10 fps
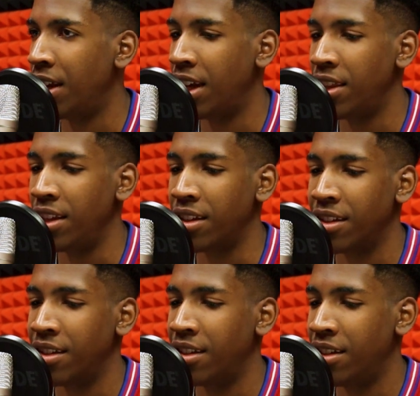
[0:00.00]
And I think
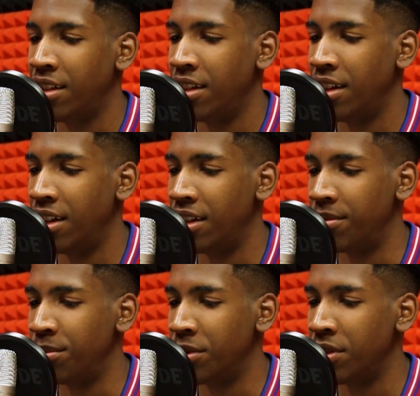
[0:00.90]

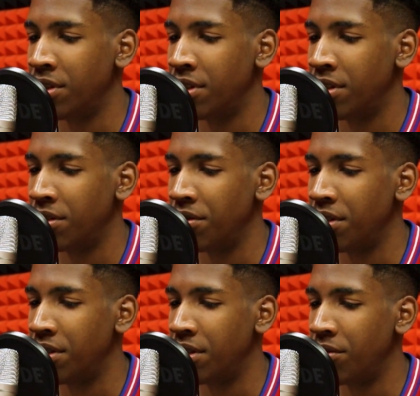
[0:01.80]

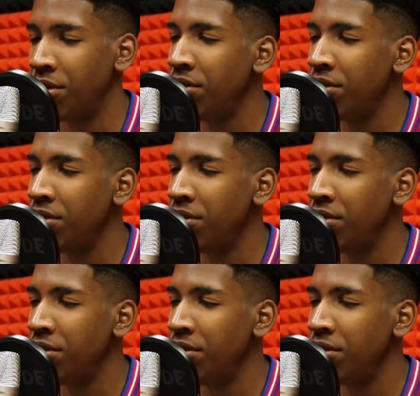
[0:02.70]
when